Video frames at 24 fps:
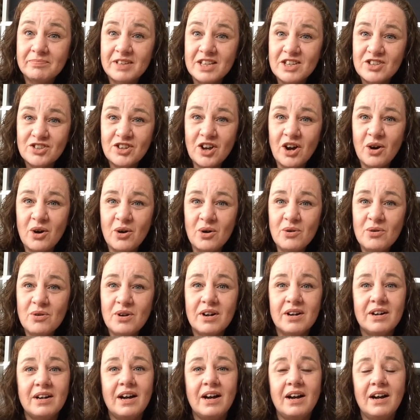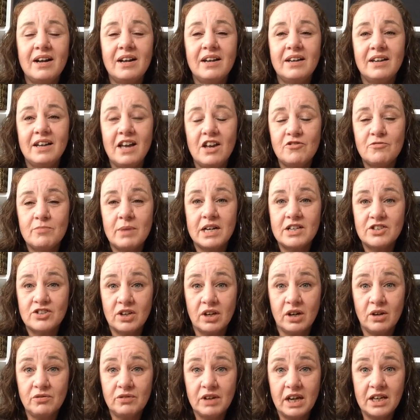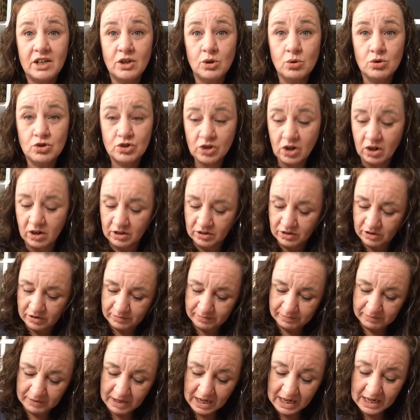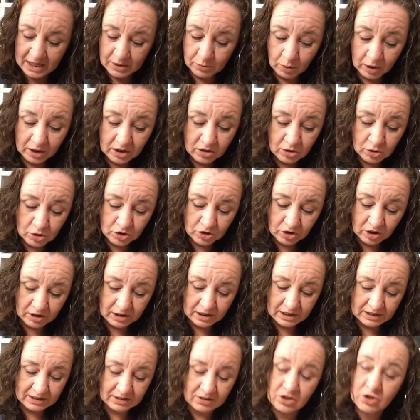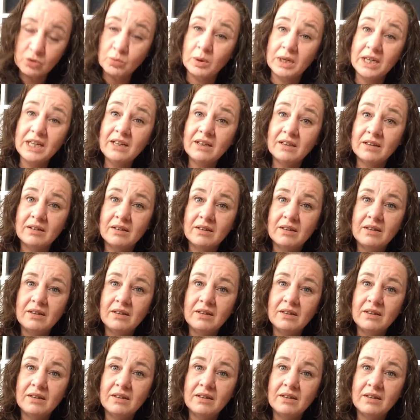So I gave myself a new start. I wanted to start it this week.